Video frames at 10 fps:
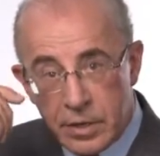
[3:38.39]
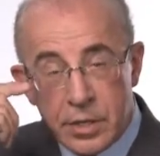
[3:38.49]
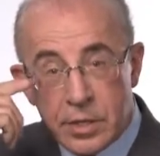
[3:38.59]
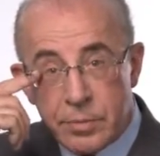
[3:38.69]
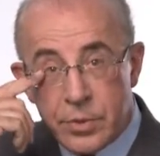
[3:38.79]

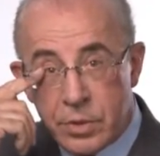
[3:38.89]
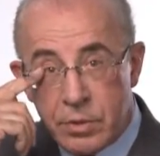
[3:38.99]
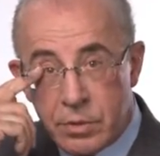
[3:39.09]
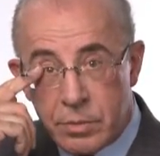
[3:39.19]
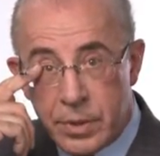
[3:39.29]
is
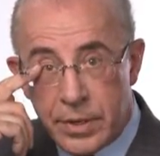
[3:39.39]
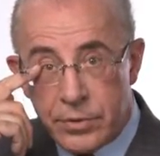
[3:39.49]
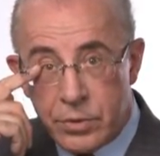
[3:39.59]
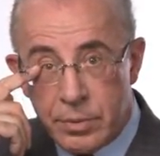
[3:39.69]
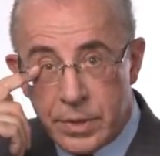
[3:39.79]
obscured by the
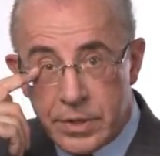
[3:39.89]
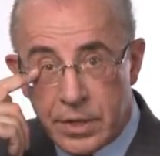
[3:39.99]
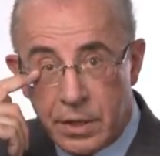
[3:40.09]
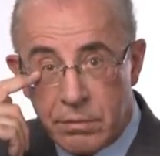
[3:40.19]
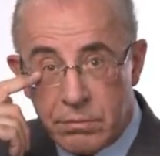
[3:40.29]
drooping skin.